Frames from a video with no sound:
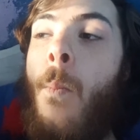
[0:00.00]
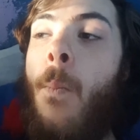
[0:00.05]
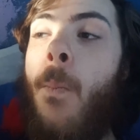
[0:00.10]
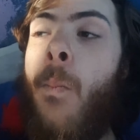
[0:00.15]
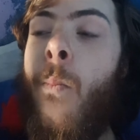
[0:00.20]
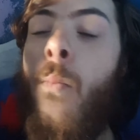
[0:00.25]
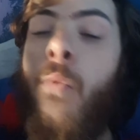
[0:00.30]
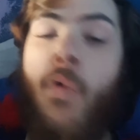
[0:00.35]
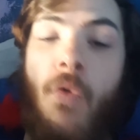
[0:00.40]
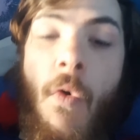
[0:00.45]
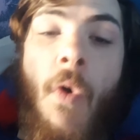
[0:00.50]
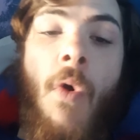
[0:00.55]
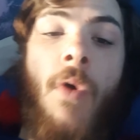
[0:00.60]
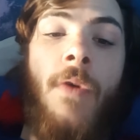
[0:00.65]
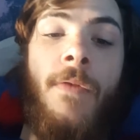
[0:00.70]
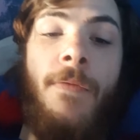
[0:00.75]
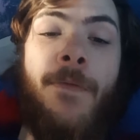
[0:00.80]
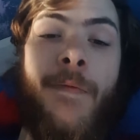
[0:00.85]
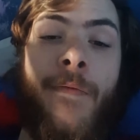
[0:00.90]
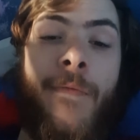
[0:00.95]

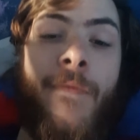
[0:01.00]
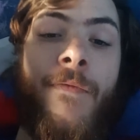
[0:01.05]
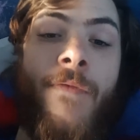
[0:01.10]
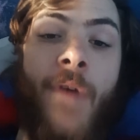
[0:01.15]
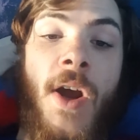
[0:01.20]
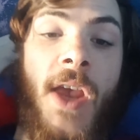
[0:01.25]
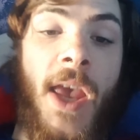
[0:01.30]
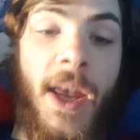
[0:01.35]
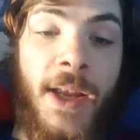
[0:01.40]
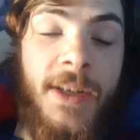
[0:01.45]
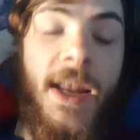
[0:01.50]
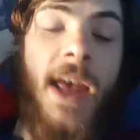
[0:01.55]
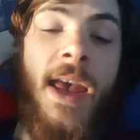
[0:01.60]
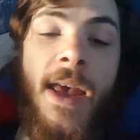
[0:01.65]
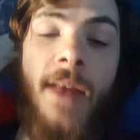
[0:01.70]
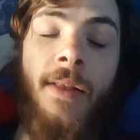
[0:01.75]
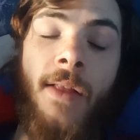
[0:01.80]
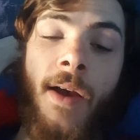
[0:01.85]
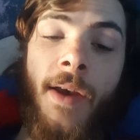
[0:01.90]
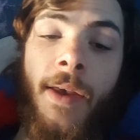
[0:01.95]
broad fucking
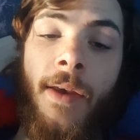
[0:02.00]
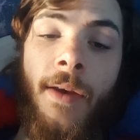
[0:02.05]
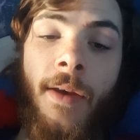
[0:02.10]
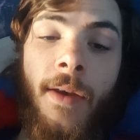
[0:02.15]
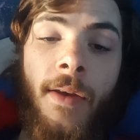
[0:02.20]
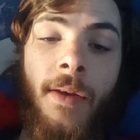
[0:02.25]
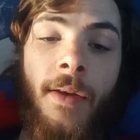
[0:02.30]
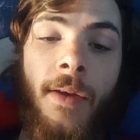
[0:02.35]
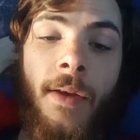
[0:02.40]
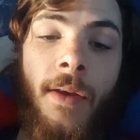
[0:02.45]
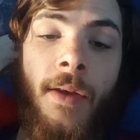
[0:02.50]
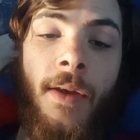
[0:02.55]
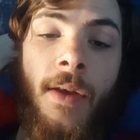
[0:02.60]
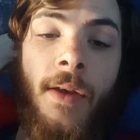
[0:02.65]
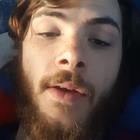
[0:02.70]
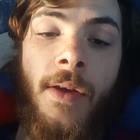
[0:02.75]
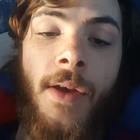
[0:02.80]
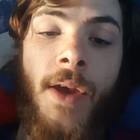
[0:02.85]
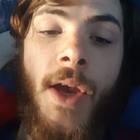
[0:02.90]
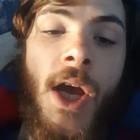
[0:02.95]
daylight.
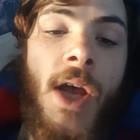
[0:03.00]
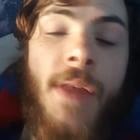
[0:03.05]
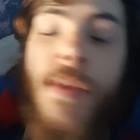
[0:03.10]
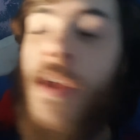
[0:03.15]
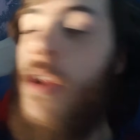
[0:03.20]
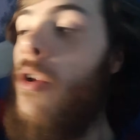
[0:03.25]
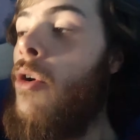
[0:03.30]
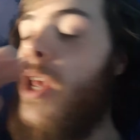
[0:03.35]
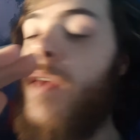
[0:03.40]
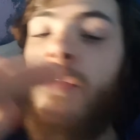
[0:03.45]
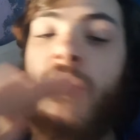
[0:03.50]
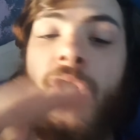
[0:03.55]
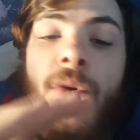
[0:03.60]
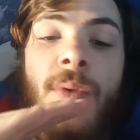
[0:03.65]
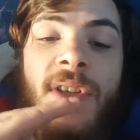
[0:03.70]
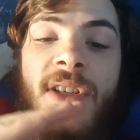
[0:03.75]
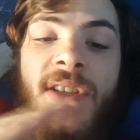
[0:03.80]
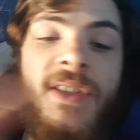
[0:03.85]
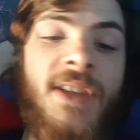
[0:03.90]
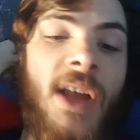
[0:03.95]
They don't even do
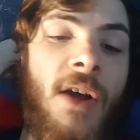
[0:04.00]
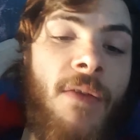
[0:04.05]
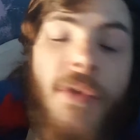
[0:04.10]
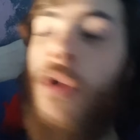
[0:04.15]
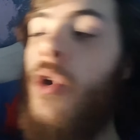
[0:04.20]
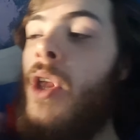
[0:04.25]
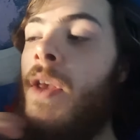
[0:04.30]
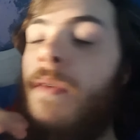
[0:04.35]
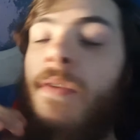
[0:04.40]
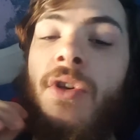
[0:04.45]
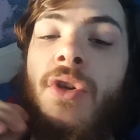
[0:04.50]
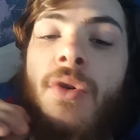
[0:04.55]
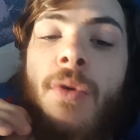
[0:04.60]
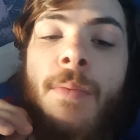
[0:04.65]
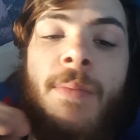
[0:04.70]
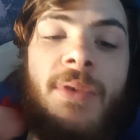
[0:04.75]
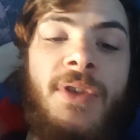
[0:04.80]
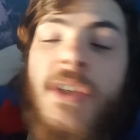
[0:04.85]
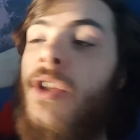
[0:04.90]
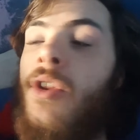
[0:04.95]
his stuff. They don't even do
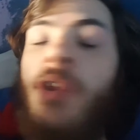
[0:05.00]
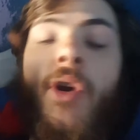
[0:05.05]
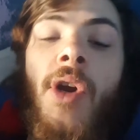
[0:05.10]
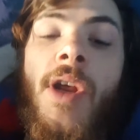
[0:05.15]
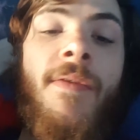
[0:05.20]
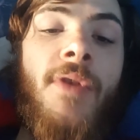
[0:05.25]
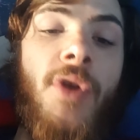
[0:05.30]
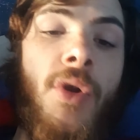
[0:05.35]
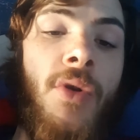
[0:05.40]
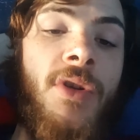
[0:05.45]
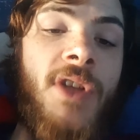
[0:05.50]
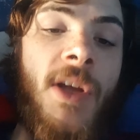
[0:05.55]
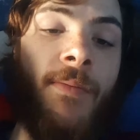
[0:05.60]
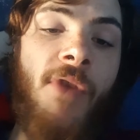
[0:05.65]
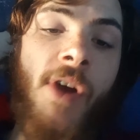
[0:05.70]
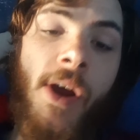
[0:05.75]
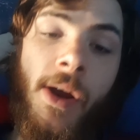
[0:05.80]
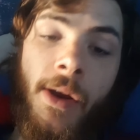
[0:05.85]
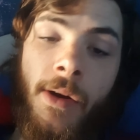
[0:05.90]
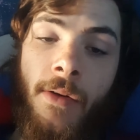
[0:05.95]
procedure. They don't even use their
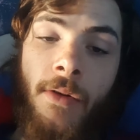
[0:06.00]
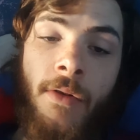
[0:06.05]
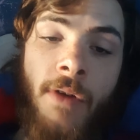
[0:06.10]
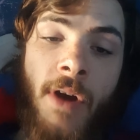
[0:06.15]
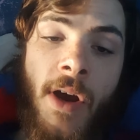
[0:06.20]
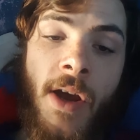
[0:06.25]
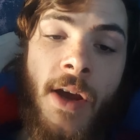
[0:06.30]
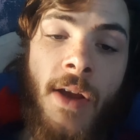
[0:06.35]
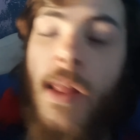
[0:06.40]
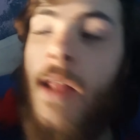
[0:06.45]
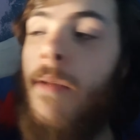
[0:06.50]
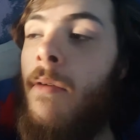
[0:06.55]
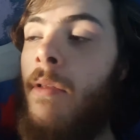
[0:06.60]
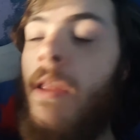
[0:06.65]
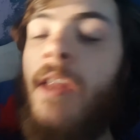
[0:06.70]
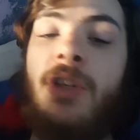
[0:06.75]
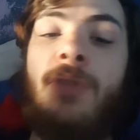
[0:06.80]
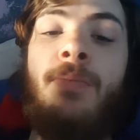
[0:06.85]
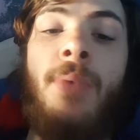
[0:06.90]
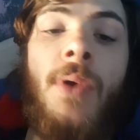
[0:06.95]
brain, alright?
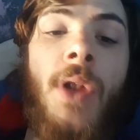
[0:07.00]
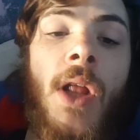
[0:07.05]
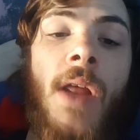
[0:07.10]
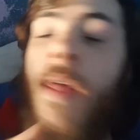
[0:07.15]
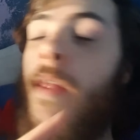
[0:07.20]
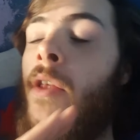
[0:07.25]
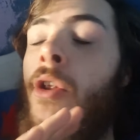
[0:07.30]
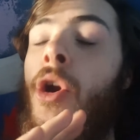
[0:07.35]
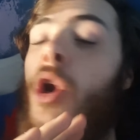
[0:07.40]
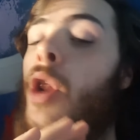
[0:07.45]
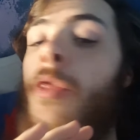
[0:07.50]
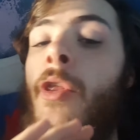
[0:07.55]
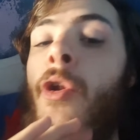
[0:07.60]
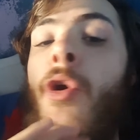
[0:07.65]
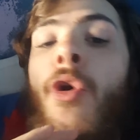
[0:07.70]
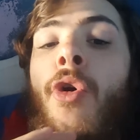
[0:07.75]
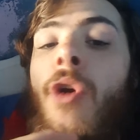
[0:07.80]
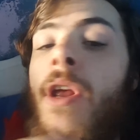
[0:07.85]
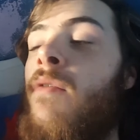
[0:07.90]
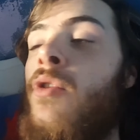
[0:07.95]
Let's just put it like that. They
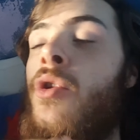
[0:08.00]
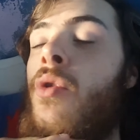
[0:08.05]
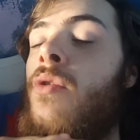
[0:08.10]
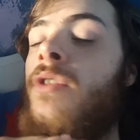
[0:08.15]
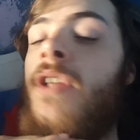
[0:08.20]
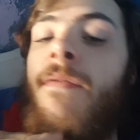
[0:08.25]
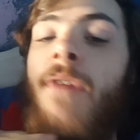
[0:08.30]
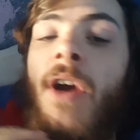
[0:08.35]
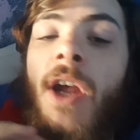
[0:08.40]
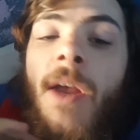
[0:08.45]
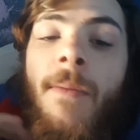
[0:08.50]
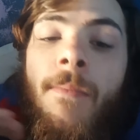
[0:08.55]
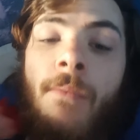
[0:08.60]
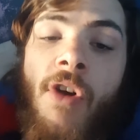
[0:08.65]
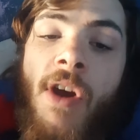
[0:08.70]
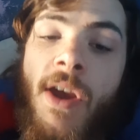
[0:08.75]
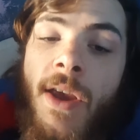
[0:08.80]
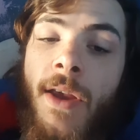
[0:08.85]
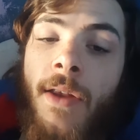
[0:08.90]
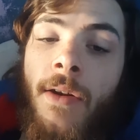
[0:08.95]
don't even use their fucking
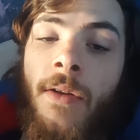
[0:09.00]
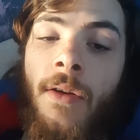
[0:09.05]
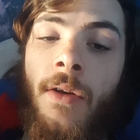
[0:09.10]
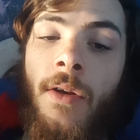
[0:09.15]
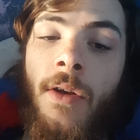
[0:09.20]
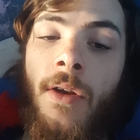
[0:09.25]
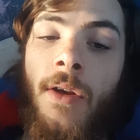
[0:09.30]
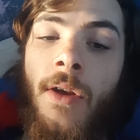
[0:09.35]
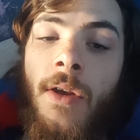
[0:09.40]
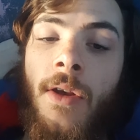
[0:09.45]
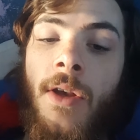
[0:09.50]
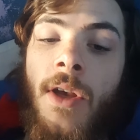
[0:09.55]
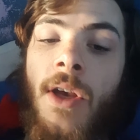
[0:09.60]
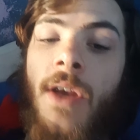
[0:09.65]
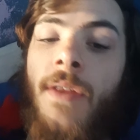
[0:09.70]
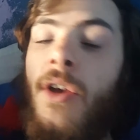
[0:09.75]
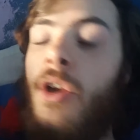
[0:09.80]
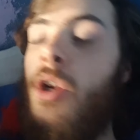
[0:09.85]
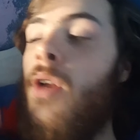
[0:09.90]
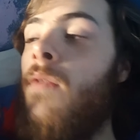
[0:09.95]
brain.
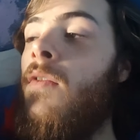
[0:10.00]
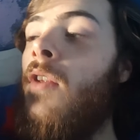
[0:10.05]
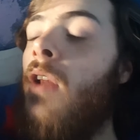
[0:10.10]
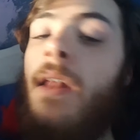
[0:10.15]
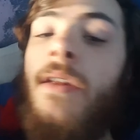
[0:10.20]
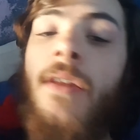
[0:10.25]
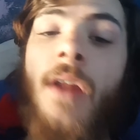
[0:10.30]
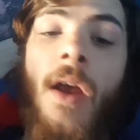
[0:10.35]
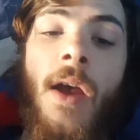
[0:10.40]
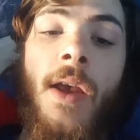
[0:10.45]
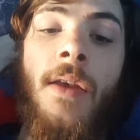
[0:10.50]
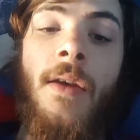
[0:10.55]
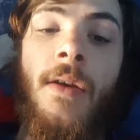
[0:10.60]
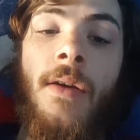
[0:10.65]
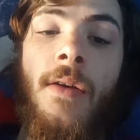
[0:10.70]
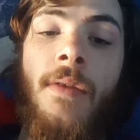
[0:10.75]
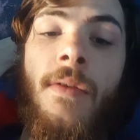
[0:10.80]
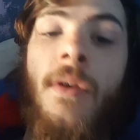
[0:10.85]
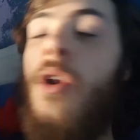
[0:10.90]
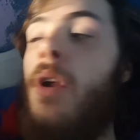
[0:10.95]
They could have done it at night.
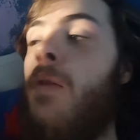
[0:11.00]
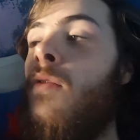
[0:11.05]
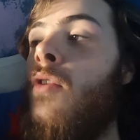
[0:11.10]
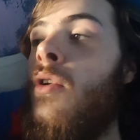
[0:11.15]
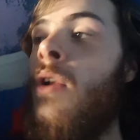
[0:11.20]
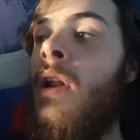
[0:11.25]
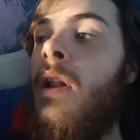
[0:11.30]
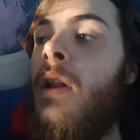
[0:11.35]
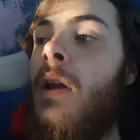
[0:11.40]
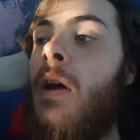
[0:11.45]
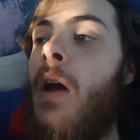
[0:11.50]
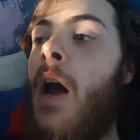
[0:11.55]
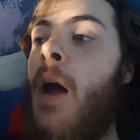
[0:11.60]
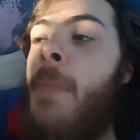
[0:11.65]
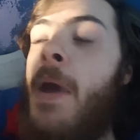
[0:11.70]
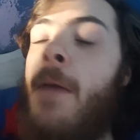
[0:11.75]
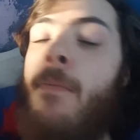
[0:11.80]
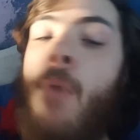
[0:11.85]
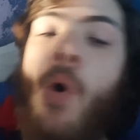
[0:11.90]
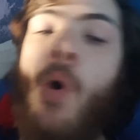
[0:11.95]
They could have done it a
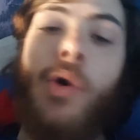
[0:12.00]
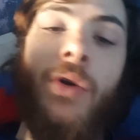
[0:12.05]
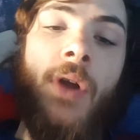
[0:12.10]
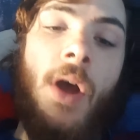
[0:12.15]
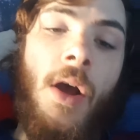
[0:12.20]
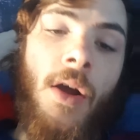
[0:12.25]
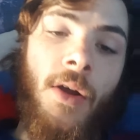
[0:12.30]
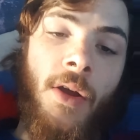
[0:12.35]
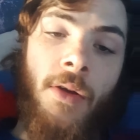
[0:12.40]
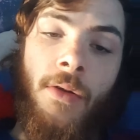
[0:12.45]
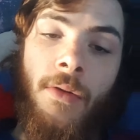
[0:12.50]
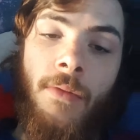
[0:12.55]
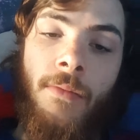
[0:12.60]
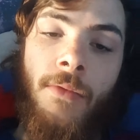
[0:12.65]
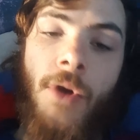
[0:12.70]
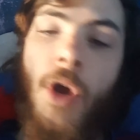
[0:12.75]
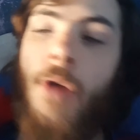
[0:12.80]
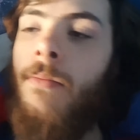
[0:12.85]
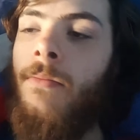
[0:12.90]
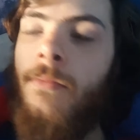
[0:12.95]
bit more darker.
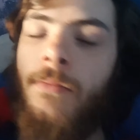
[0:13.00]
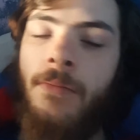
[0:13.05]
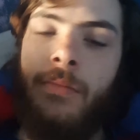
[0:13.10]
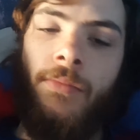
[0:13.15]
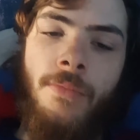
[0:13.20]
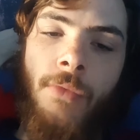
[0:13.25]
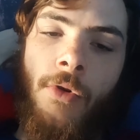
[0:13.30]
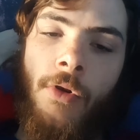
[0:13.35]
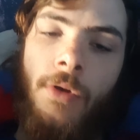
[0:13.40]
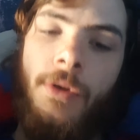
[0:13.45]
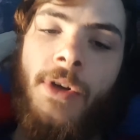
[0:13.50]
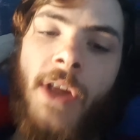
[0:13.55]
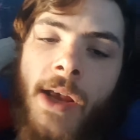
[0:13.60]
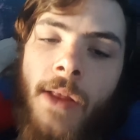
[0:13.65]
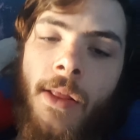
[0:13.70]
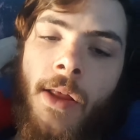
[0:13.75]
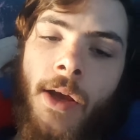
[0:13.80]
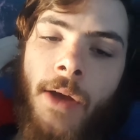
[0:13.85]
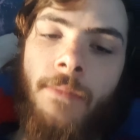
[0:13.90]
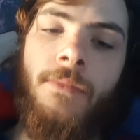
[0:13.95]
Nope. Broad
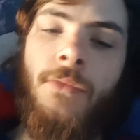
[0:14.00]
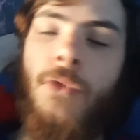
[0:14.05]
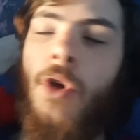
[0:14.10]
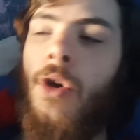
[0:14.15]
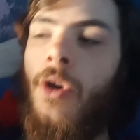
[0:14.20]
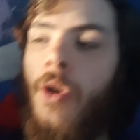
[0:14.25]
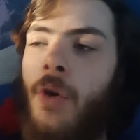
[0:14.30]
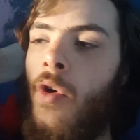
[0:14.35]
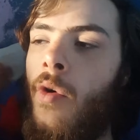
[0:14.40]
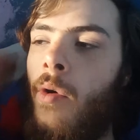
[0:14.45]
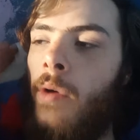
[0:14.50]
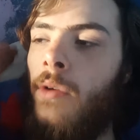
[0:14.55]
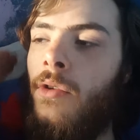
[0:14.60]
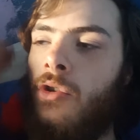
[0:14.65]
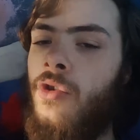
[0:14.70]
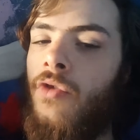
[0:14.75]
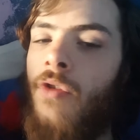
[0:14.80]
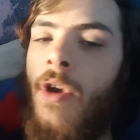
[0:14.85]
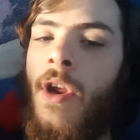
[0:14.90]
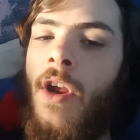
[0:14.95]
daylight. Gotta do it.
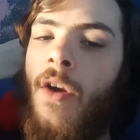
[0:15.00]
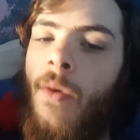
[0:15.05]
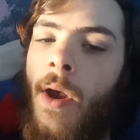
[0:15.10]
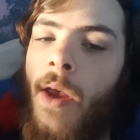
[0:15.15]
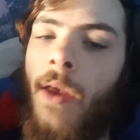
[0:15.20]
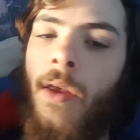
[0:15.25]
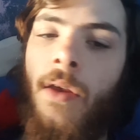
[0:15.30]
Straight away.